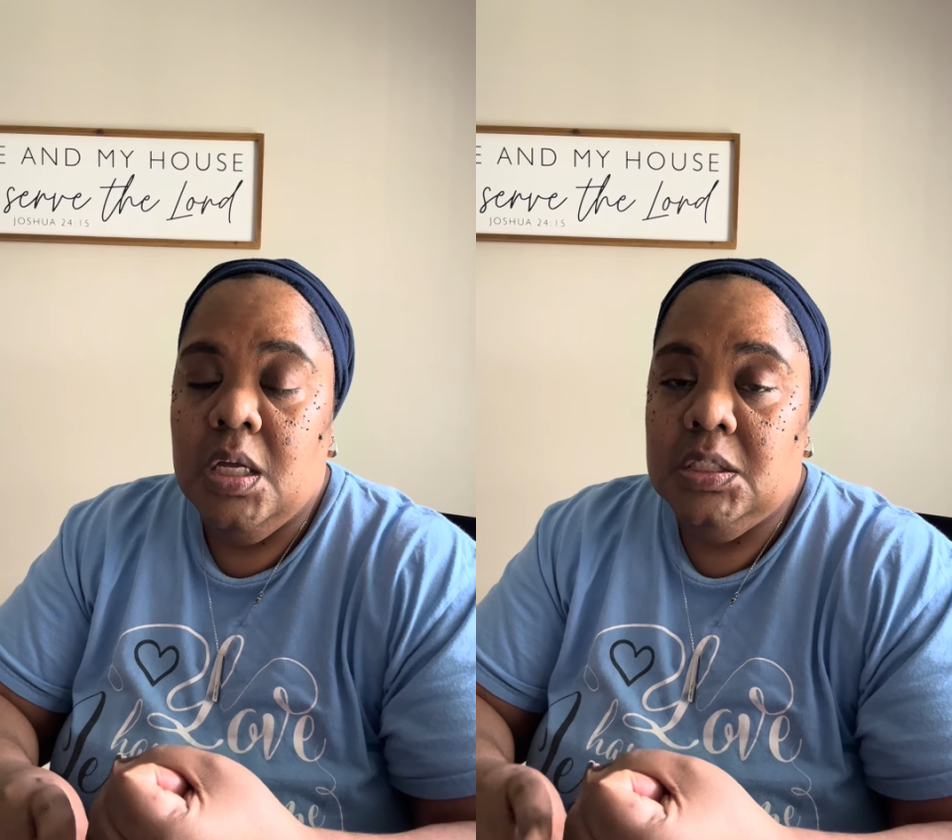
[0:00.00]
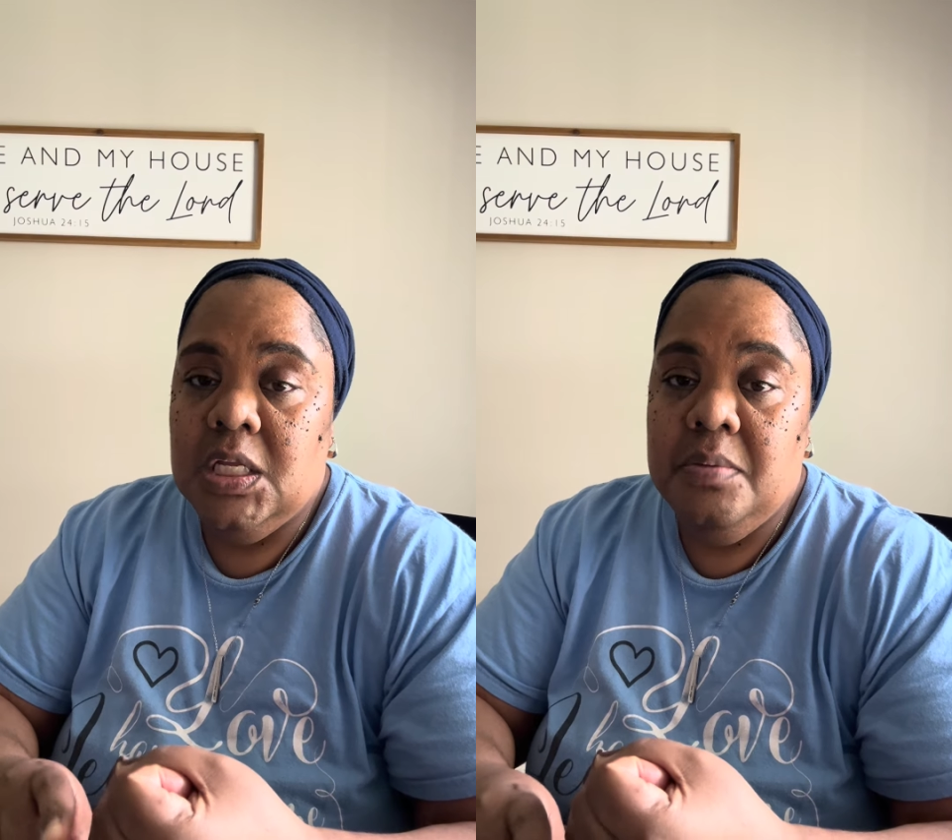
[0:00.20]

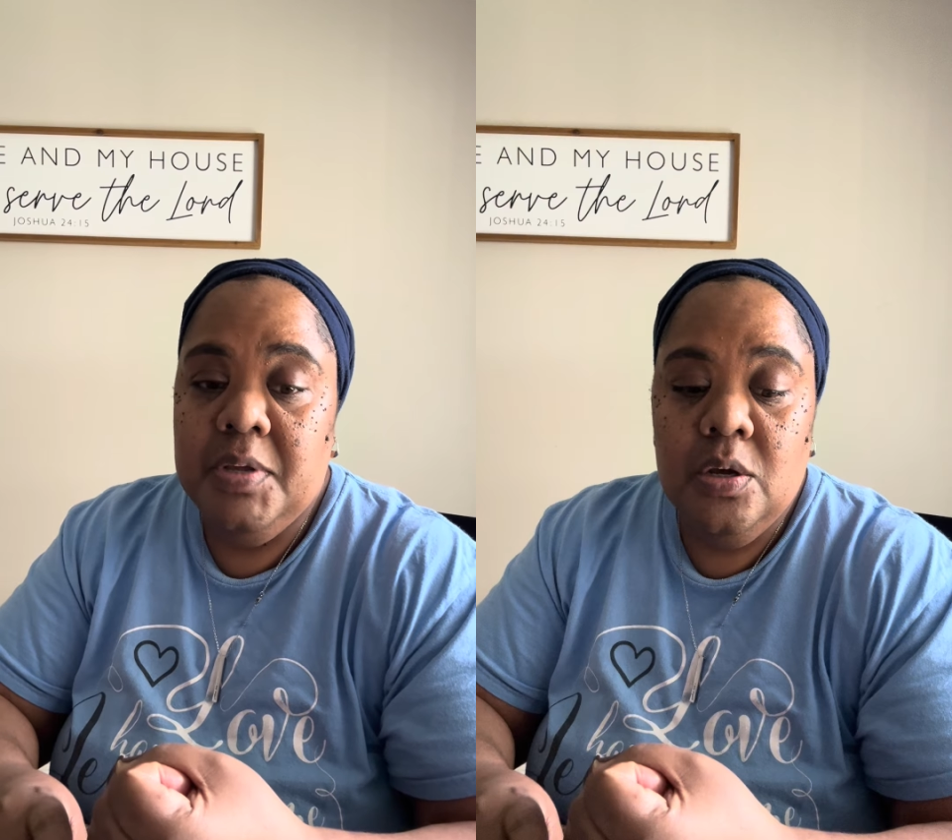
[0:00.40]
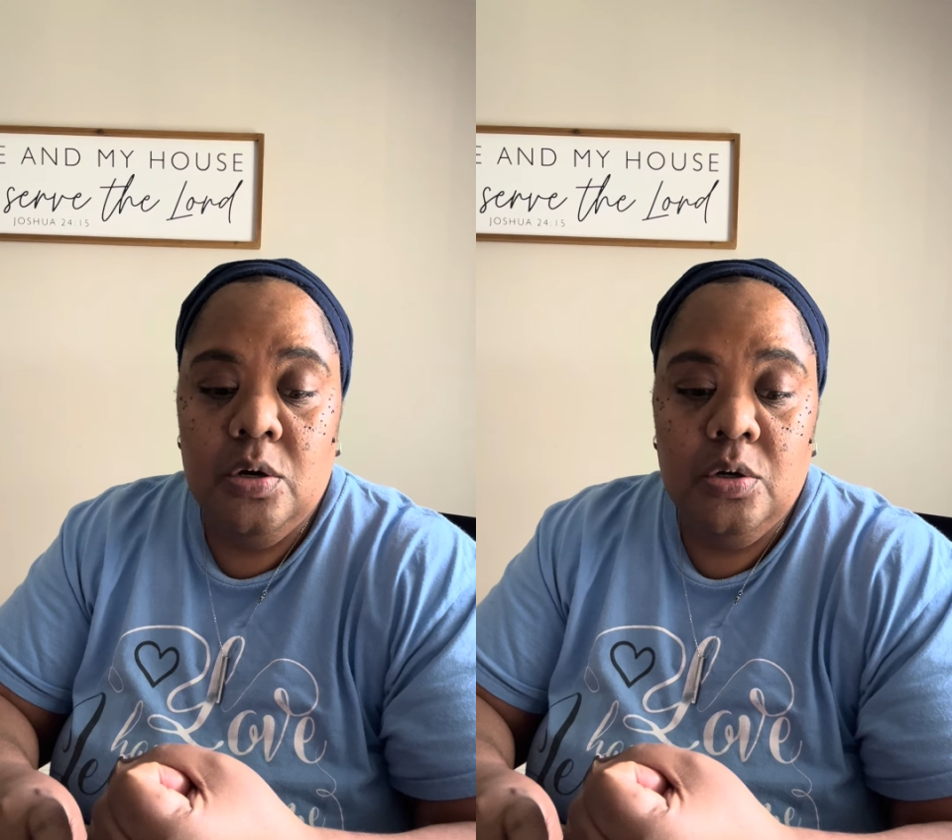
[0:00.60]

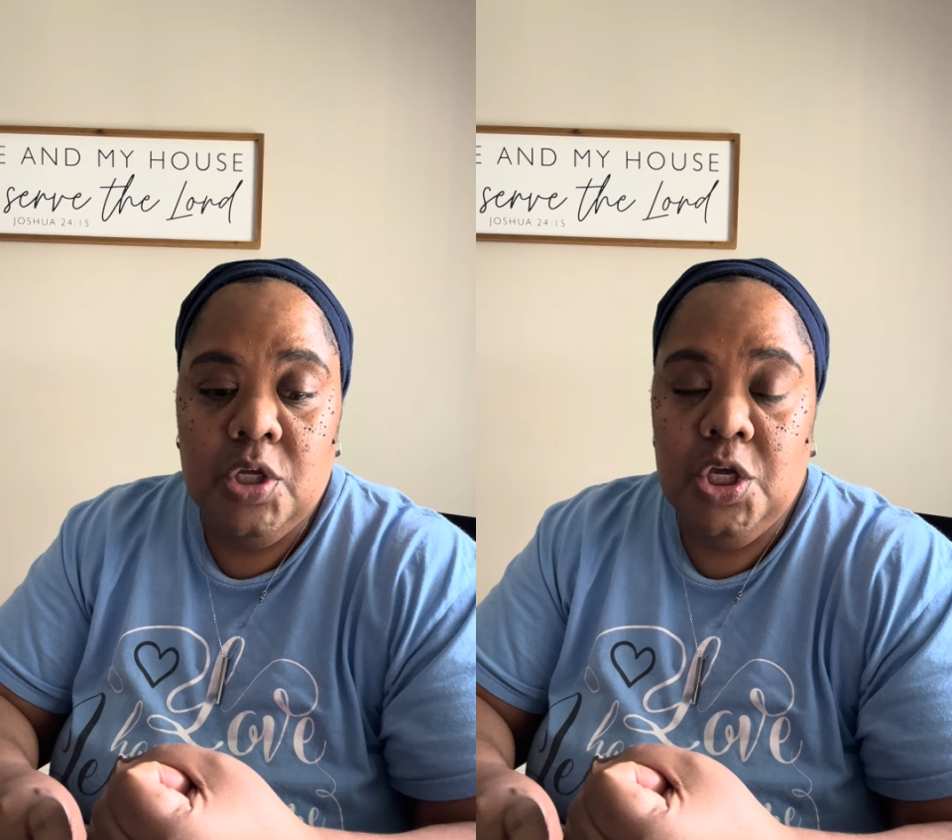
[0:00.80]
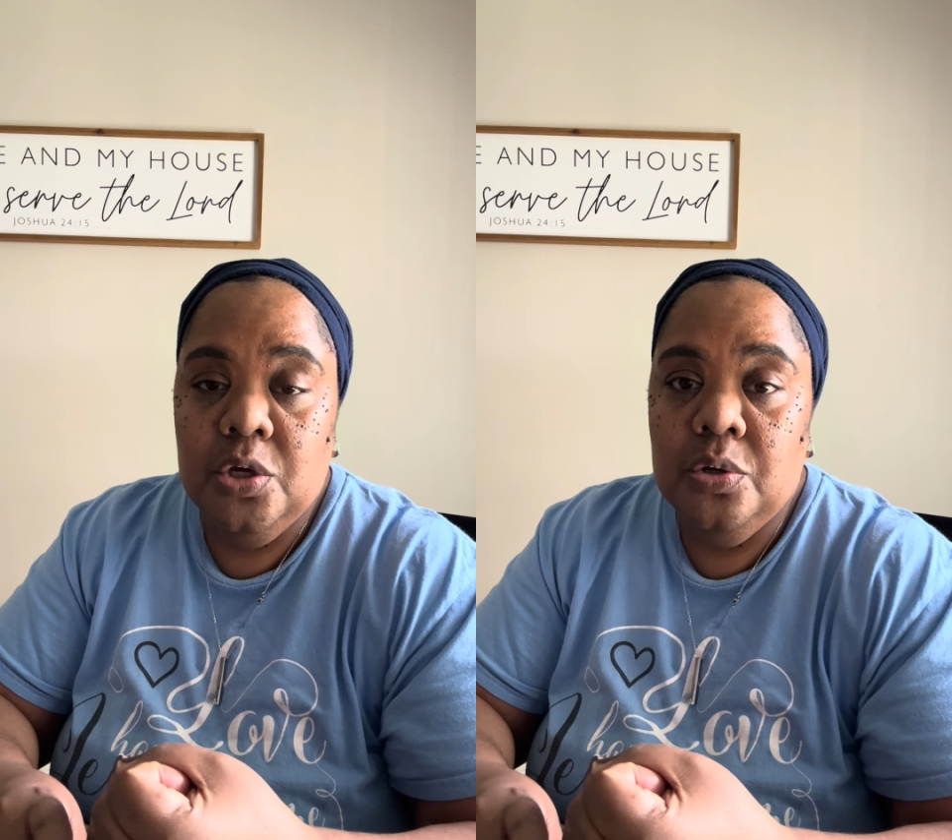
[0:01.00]

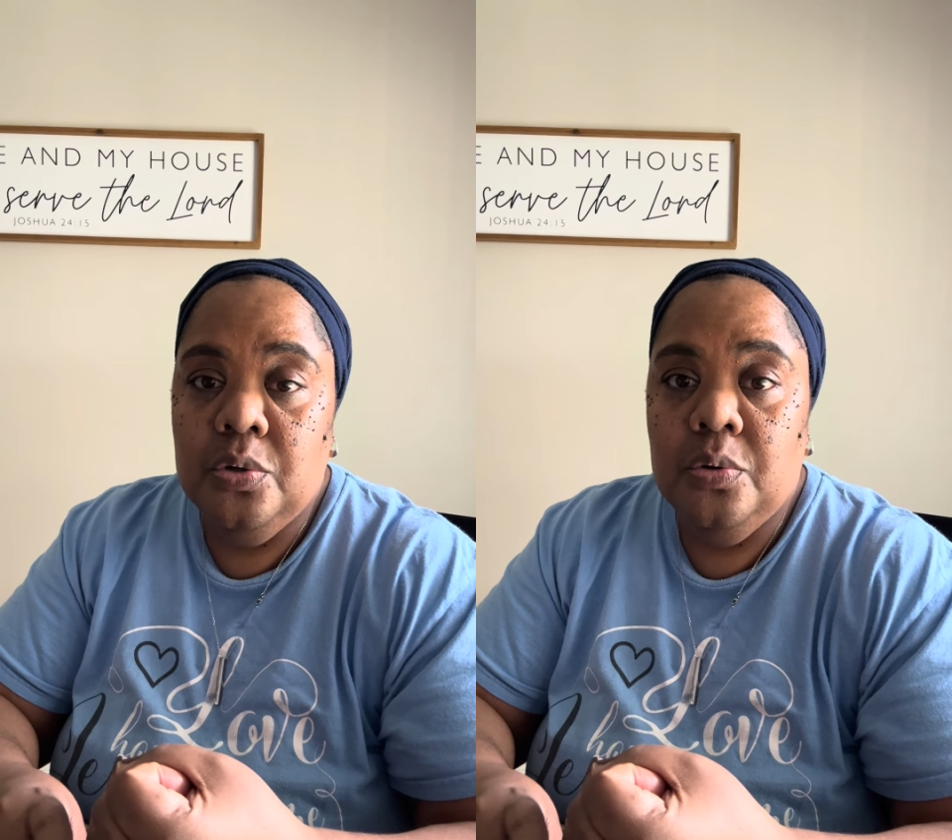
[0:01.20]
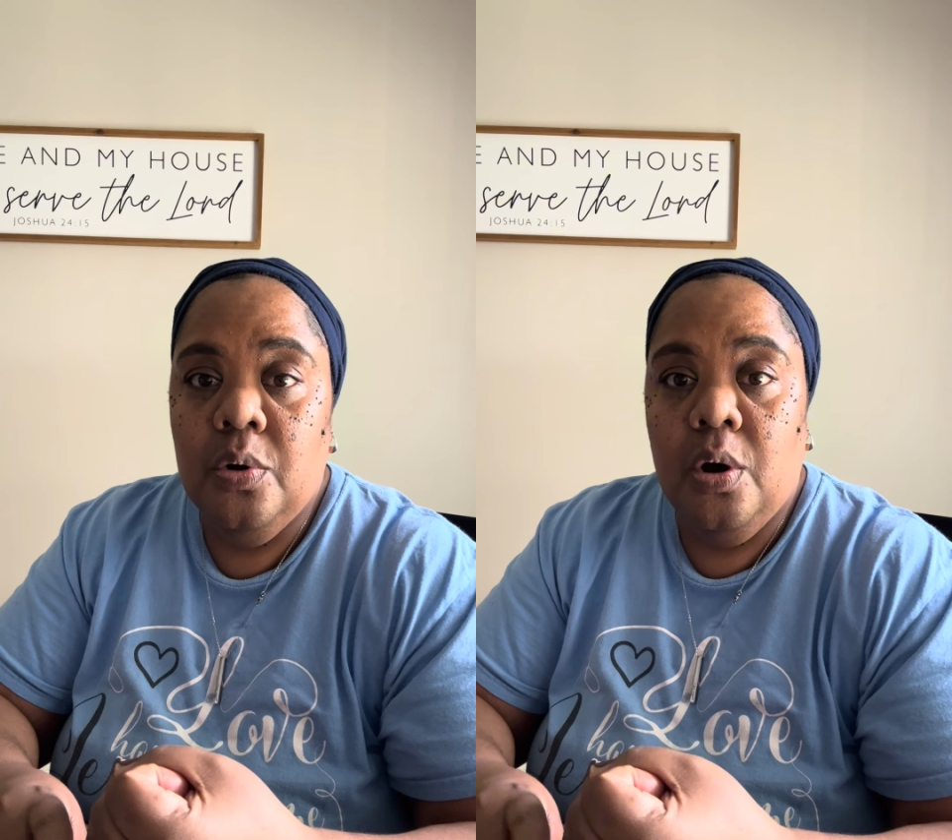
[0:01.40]

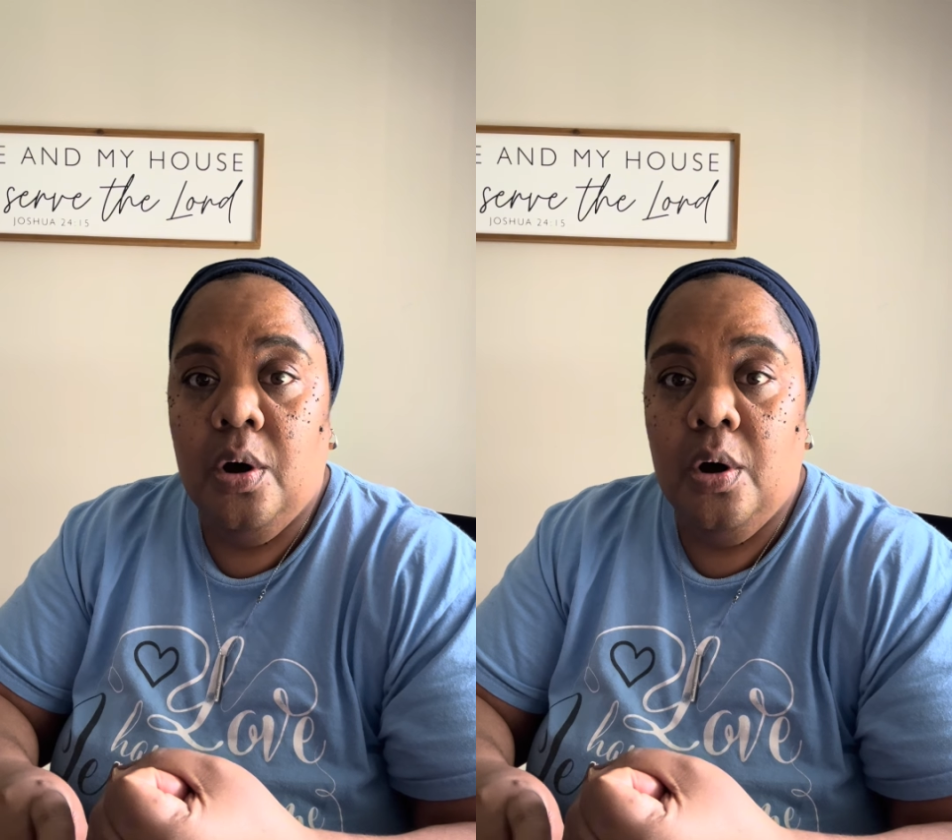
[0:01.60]
TBOQ